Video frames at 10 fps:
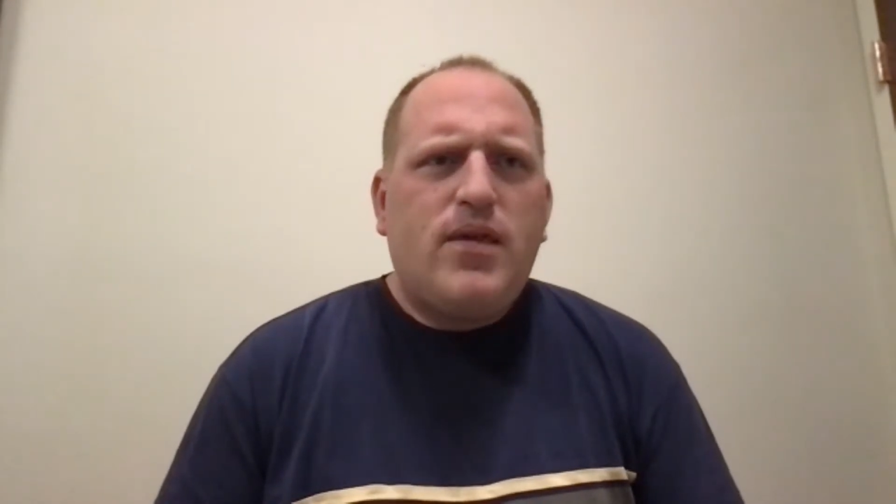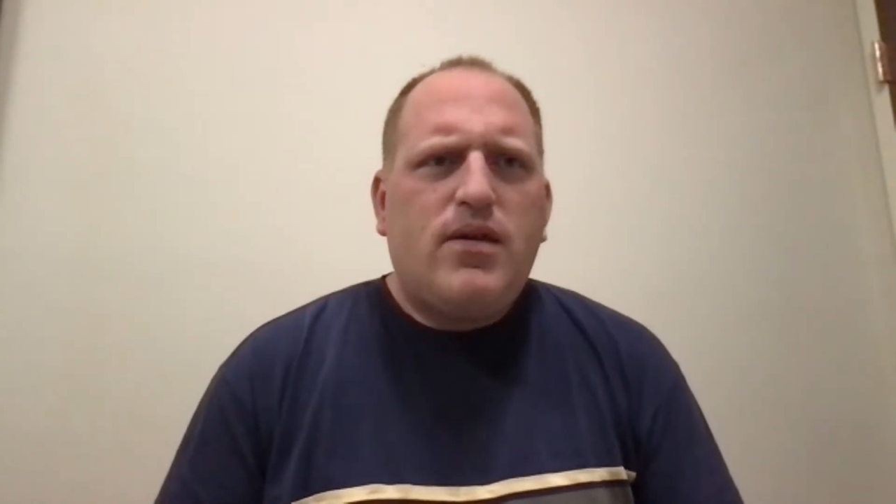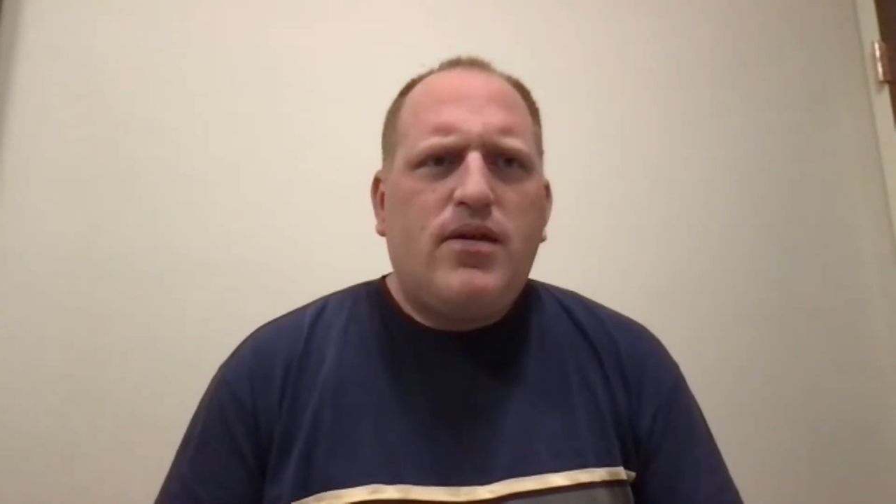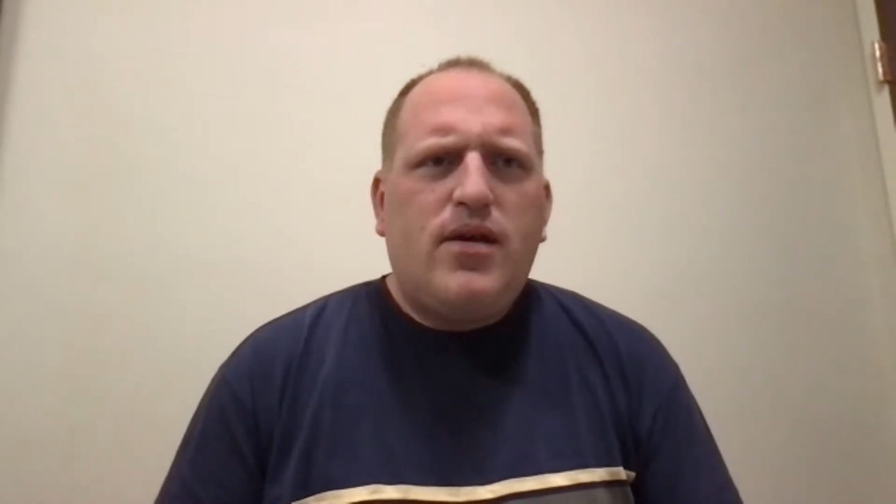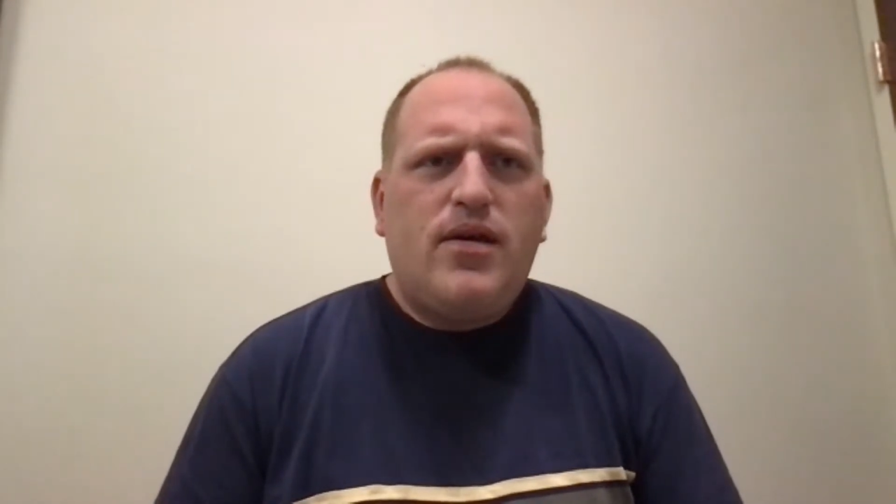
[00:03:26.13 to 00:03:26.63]

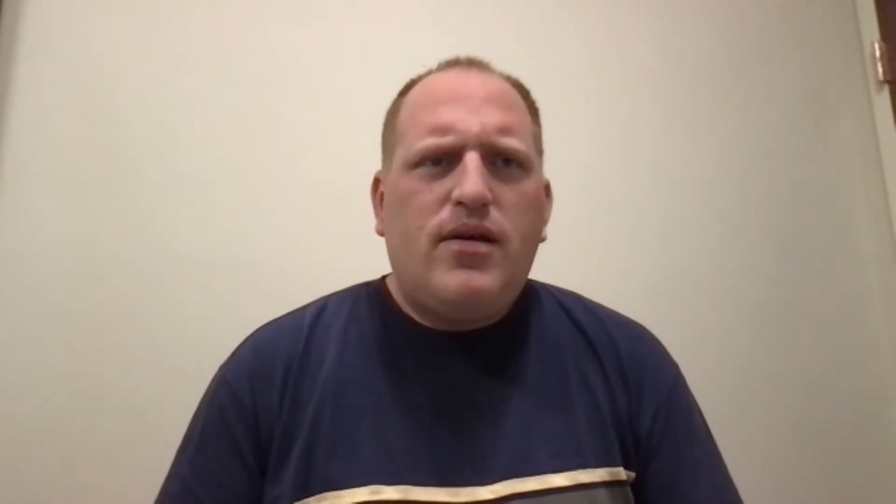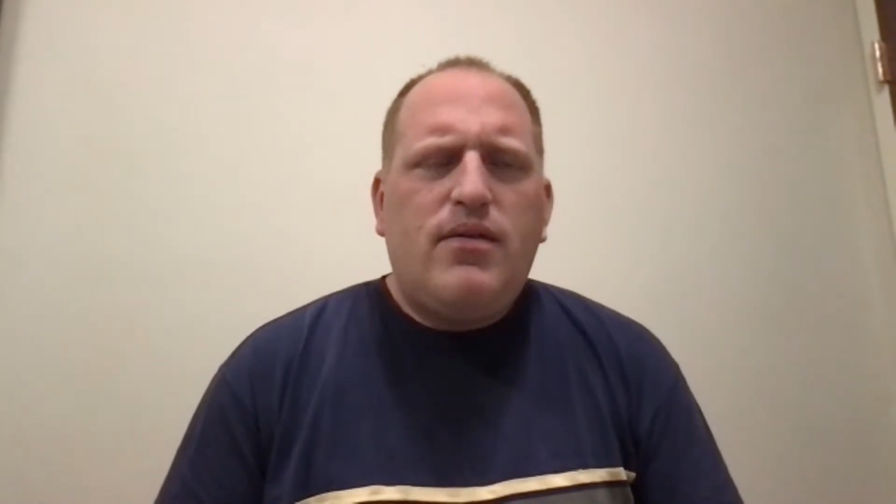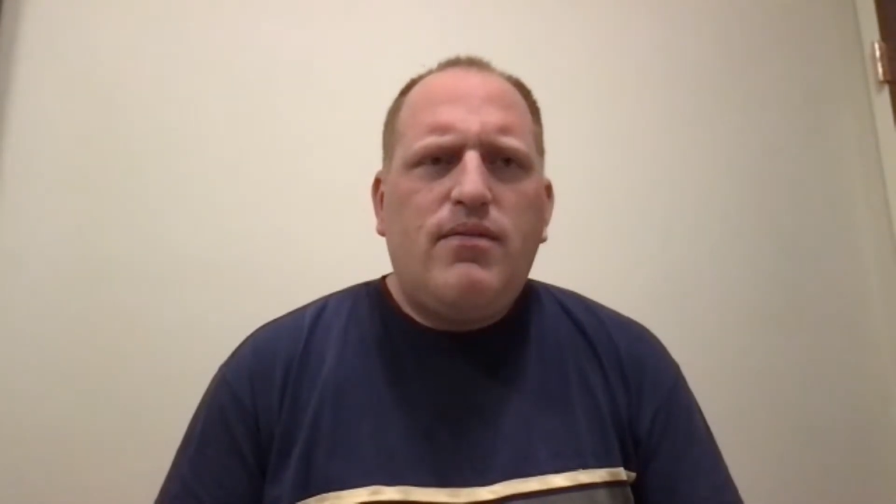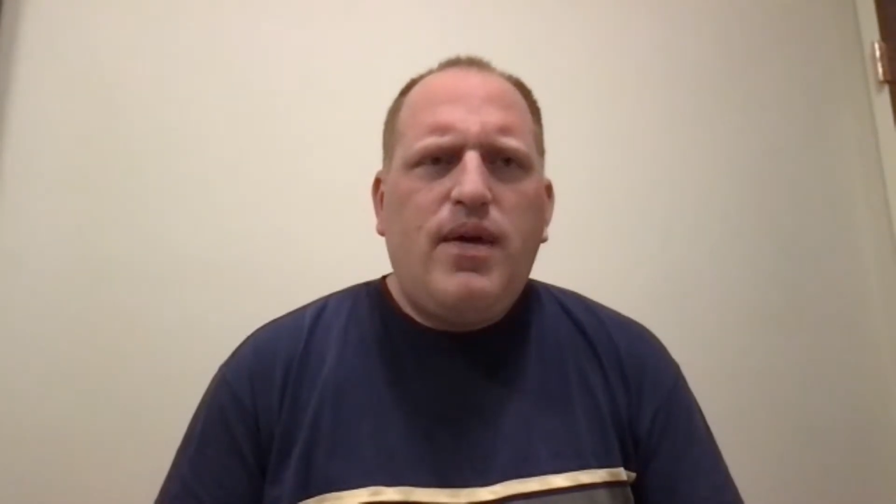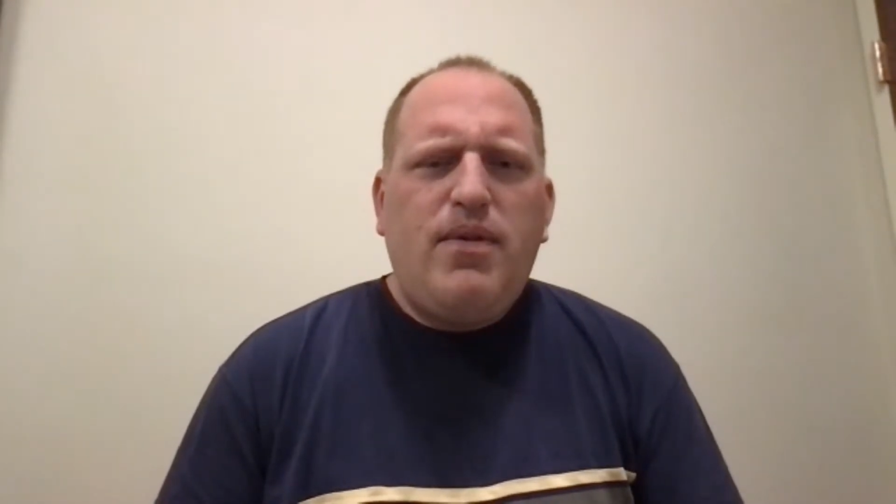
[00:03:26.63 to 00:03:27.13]

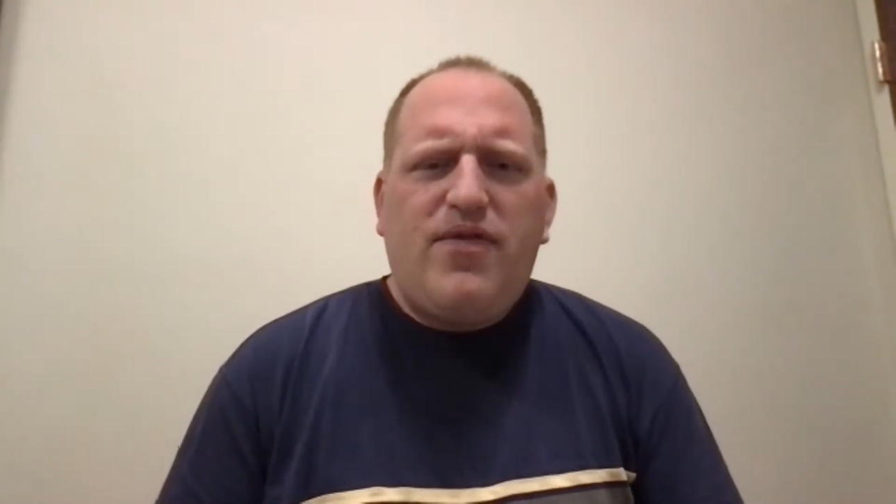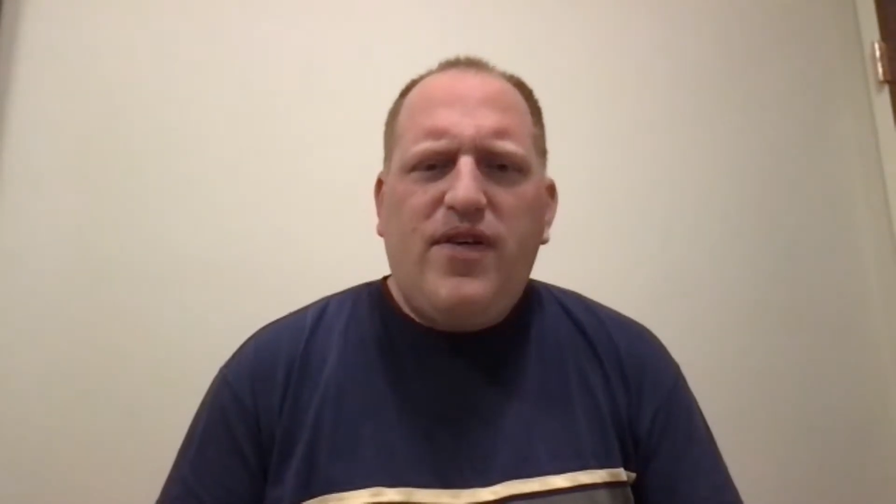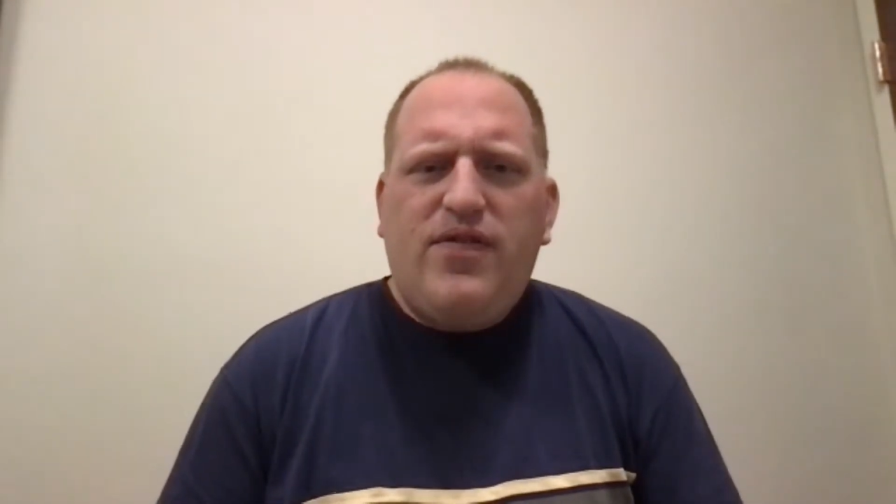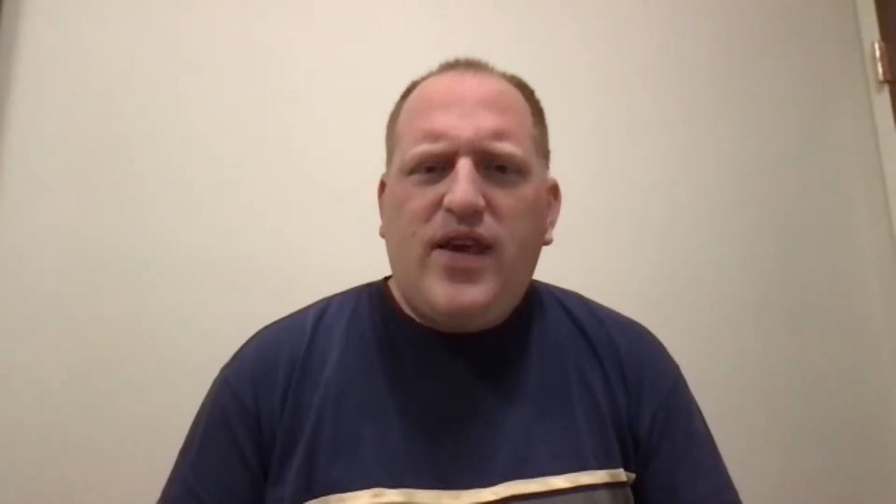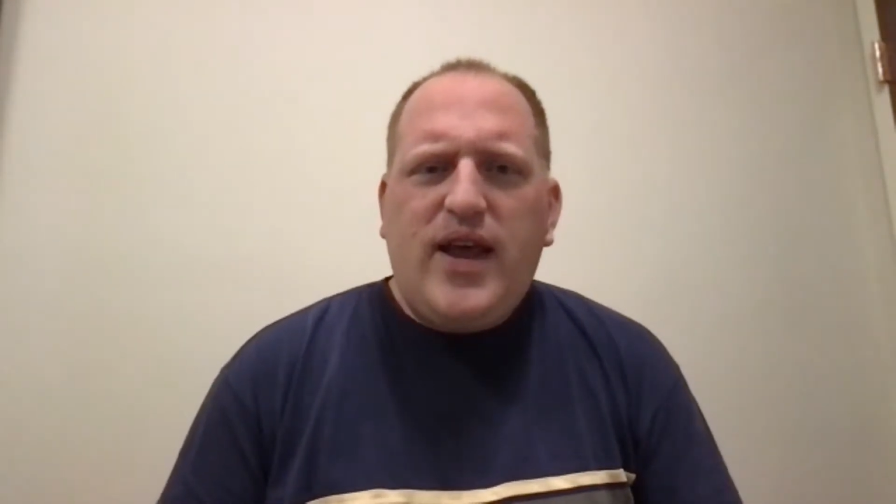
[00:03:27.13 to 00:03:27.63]
maybe
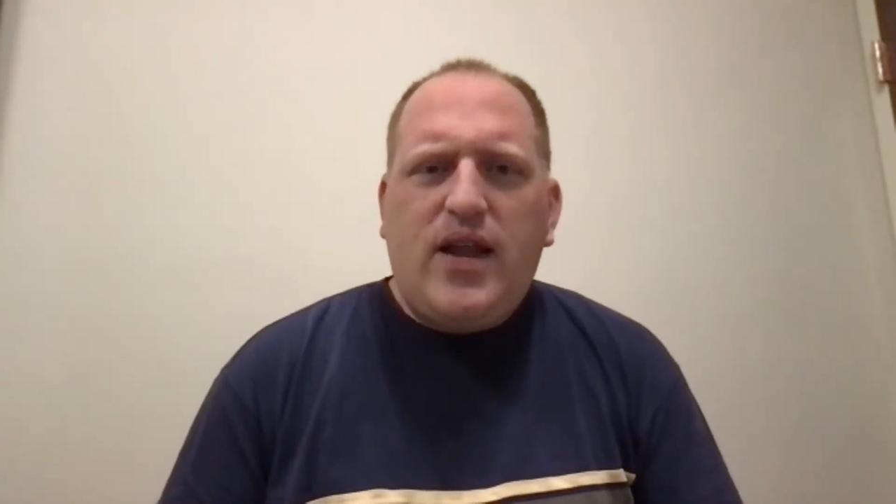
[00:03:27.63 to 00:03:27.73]
15